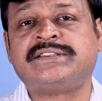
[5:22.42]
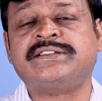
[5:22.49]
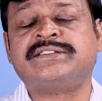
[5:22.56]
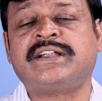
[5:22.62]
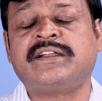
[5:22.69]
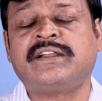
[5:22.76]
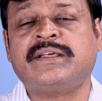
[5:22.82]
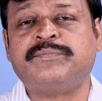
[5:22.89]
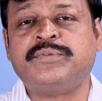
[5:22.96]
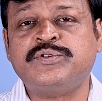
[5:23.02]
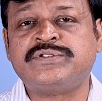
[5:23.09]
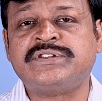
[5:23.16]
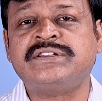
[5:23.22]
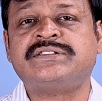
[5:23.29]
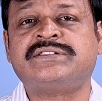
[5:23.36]
they started
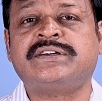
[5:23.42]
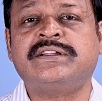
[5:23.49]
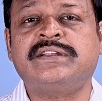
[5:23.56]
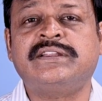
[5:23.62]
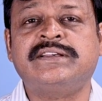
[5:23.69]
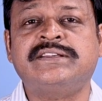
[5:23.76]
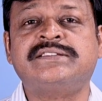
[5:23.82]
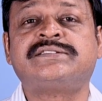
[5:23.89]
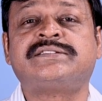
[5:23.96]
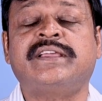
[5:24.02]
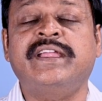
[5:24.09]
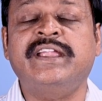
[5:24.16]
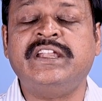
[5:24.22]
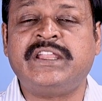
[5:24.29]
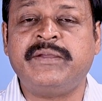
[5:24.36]
abusing journalists,
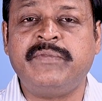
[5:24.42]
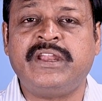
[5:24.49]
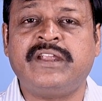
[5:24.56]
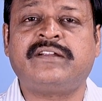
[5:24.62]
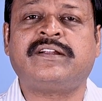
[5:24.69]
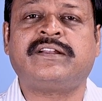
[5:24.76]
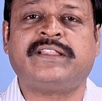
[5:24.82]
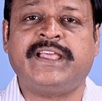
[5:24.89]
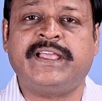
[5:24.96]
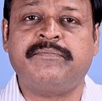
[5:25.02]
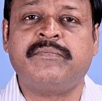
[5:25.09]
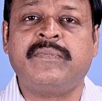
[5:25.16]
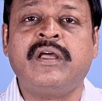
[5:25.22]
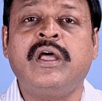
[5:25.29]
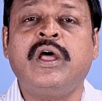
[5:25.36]
intimidated them